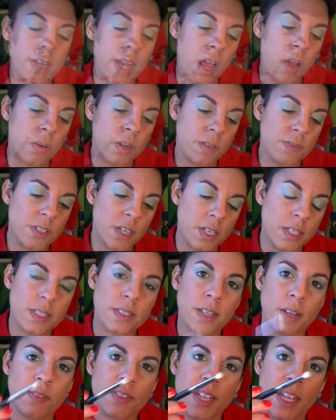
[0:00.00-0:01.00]
Now what I've done
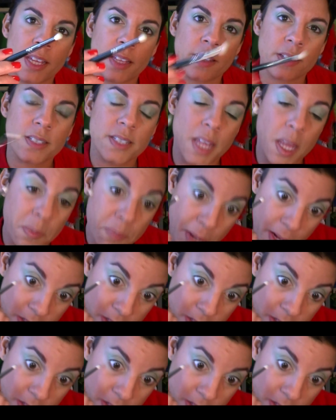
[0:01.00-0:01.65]
is I've taken the same